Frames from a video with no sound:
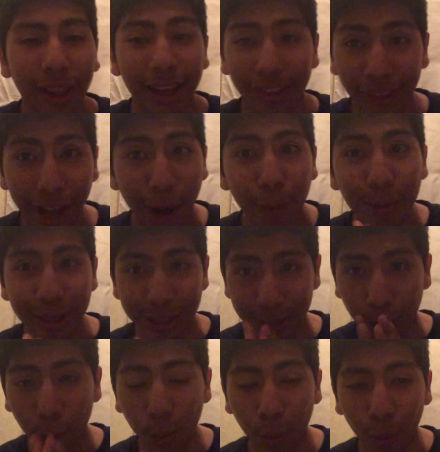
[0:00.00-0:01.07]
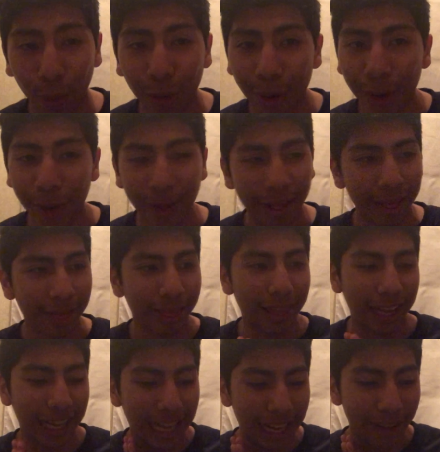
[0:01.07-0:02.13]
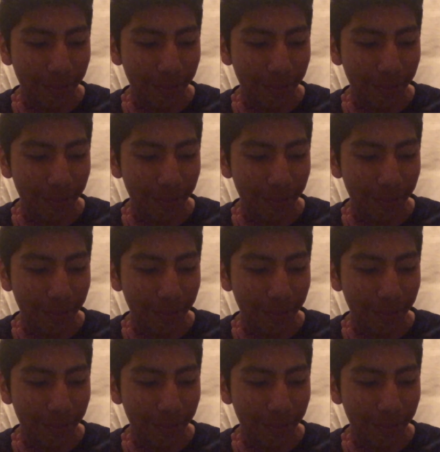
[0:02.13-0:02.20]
Like that was cool. Like